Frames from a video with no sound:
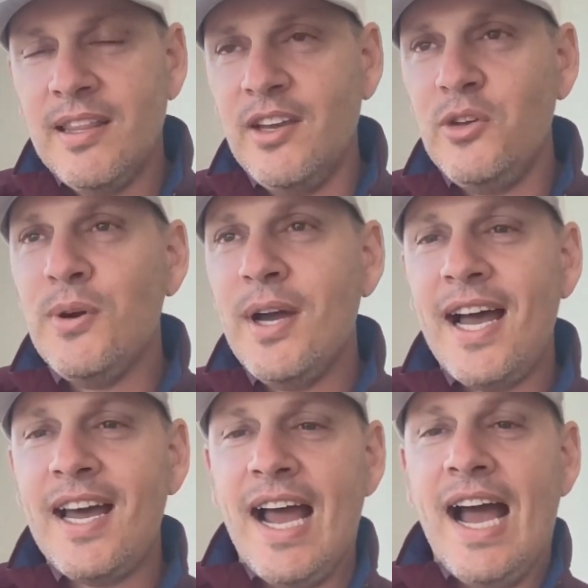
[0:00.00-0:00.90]
that you
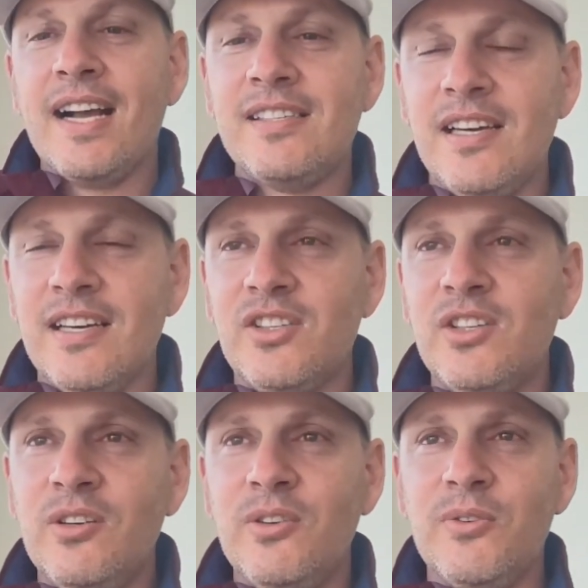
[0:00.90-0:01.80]
had
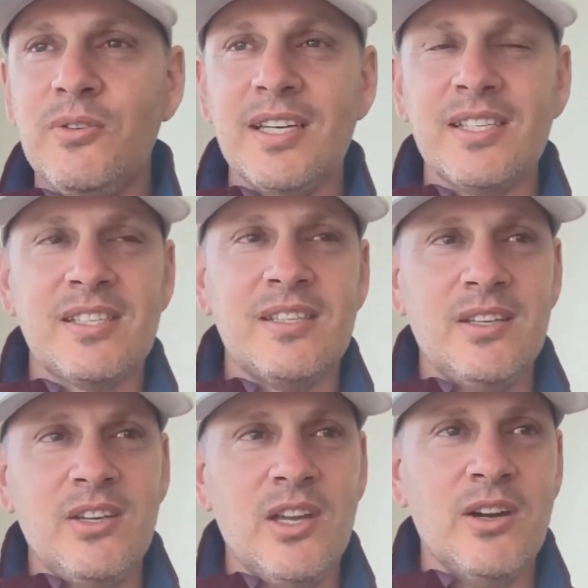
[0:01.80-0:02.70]
access to
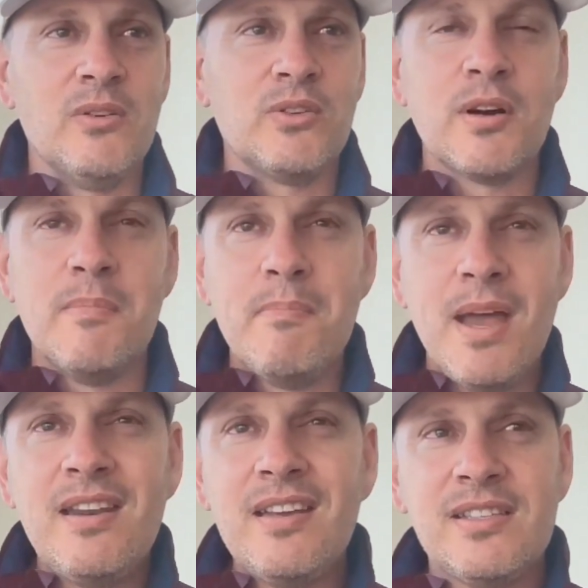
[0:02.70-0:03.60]
this,
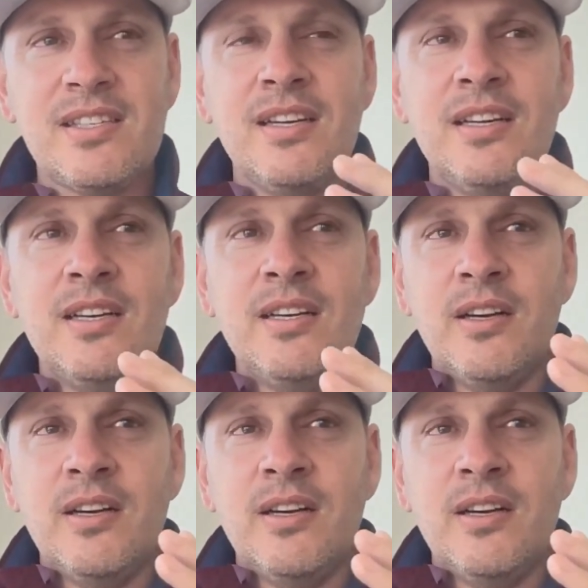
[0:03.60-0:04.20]
tremendous